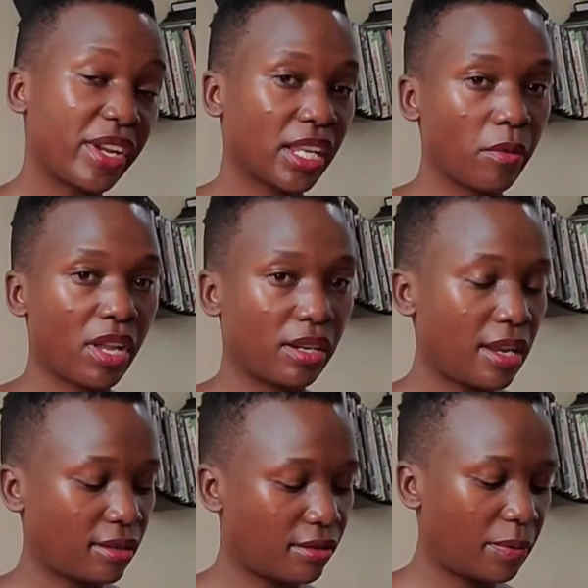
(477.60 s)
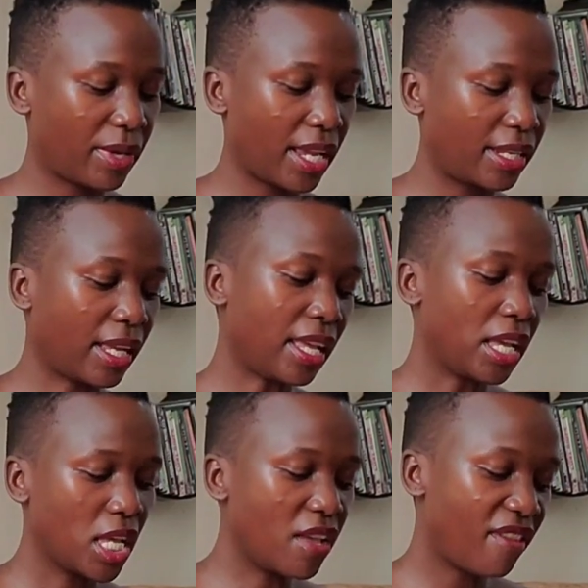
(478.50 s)
came and replied,
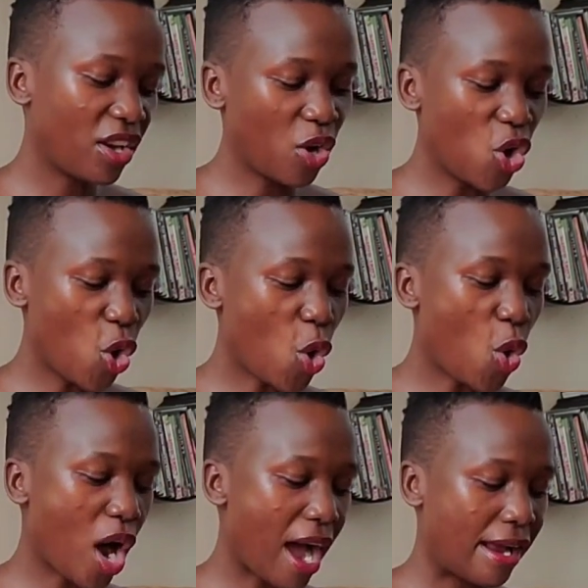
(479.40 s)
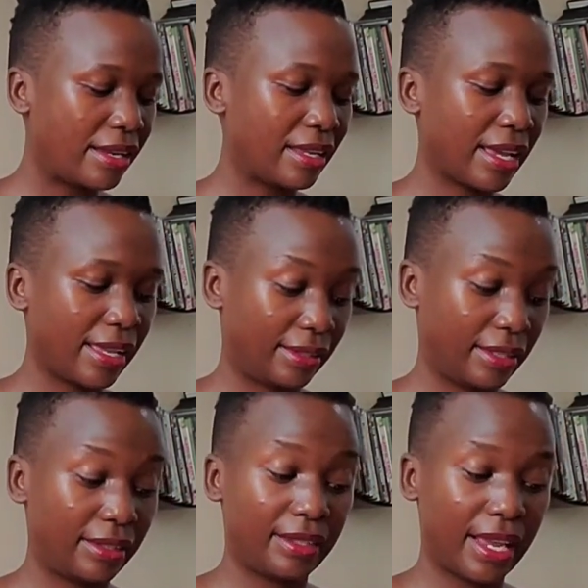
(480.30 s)
even low earning
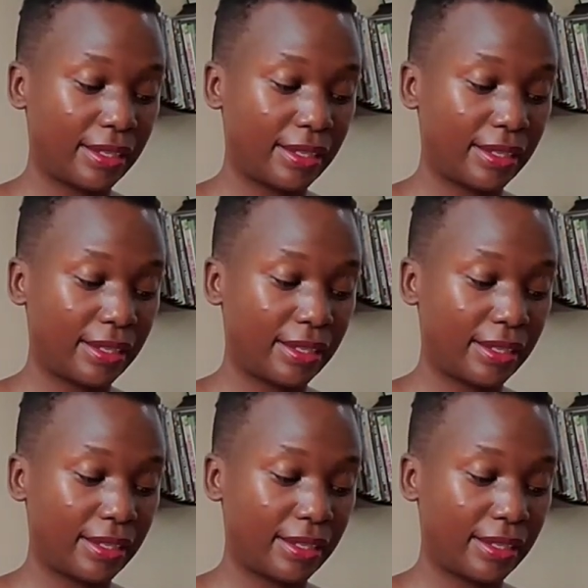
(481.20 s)
estates like